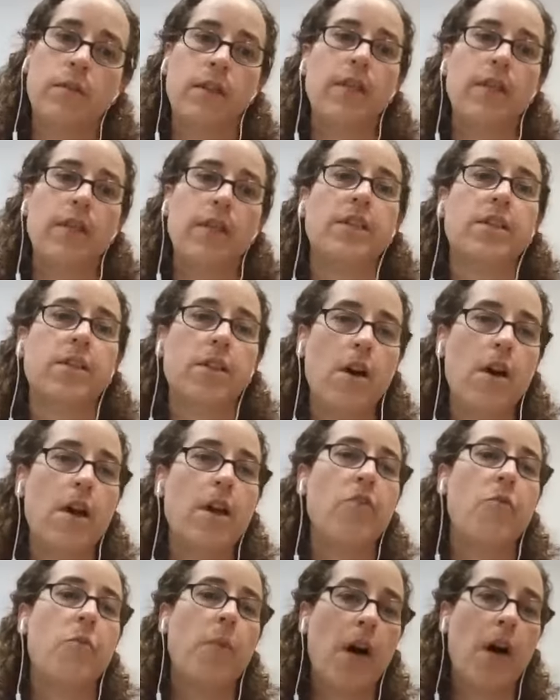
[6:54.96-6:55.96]
it's
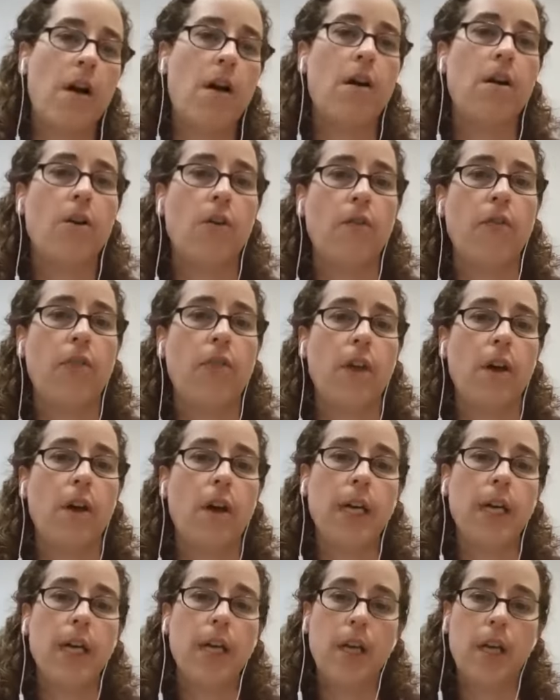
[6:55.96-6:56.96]
kind of part of the
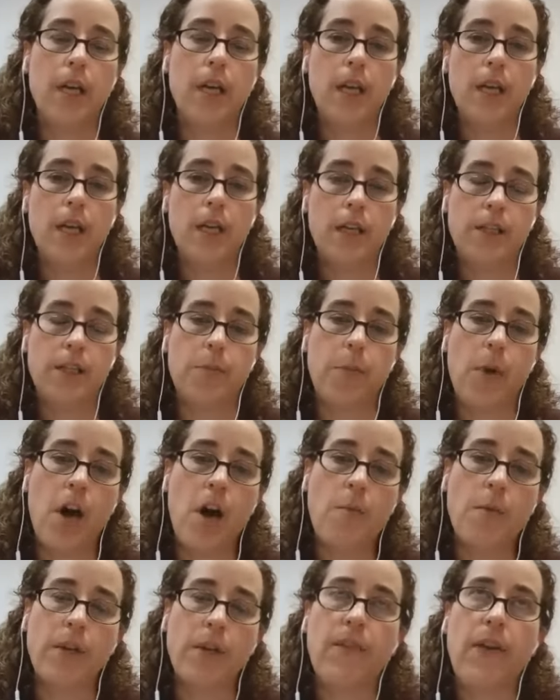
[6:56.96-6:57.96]

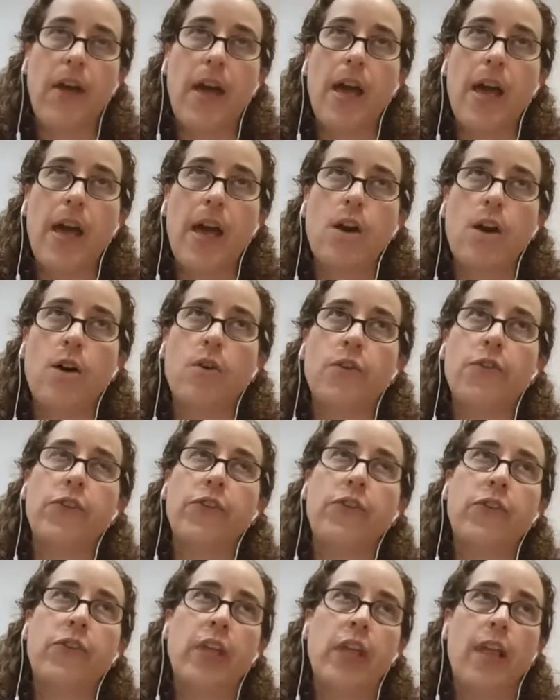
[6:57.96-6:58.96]
Department of
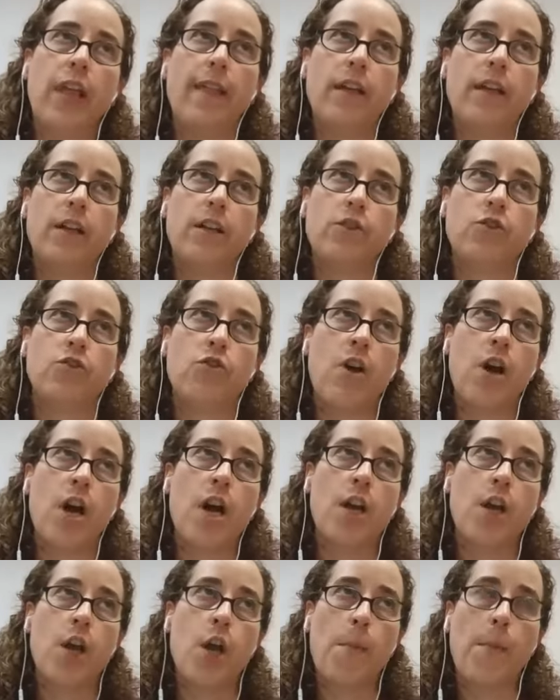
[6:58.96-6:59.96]
Health's
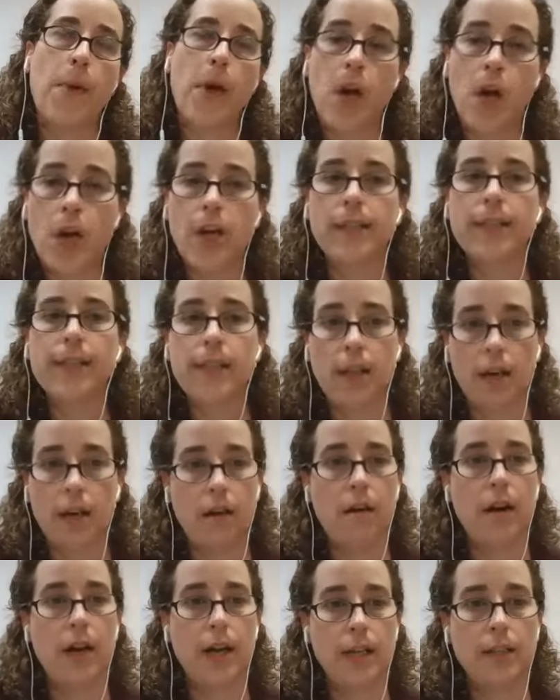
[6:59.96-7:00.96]
trying to
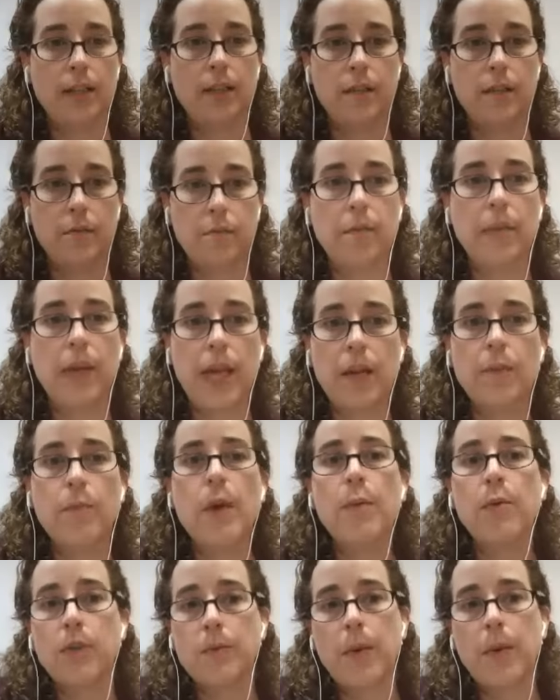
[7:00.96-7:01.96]
personalise, getting
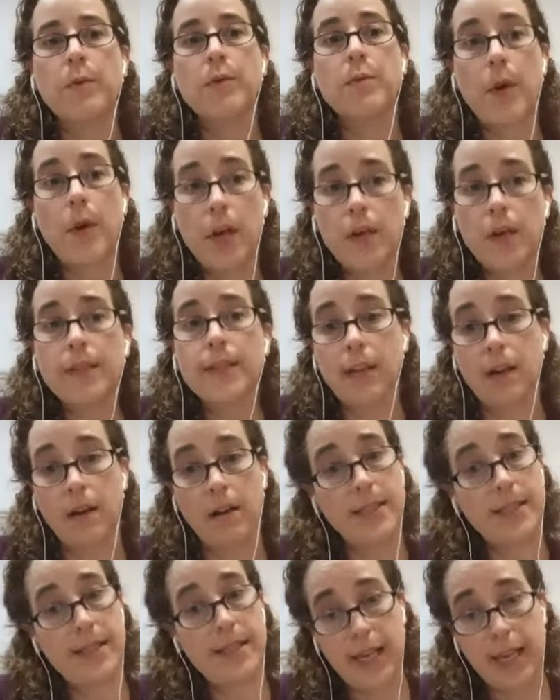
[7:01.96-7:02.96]
people to be able to
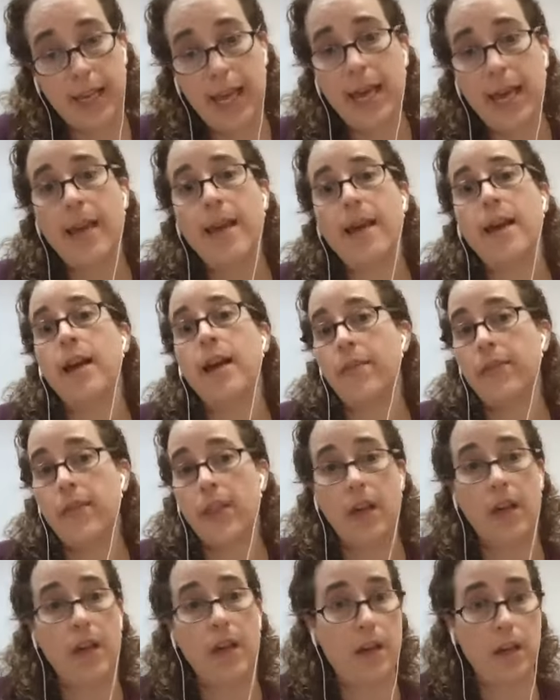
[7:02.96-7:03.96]
personalise their care and
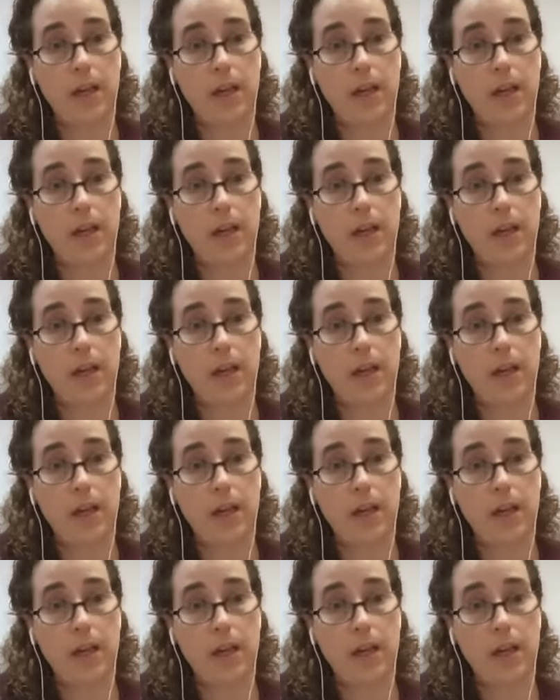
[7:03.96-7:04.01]
their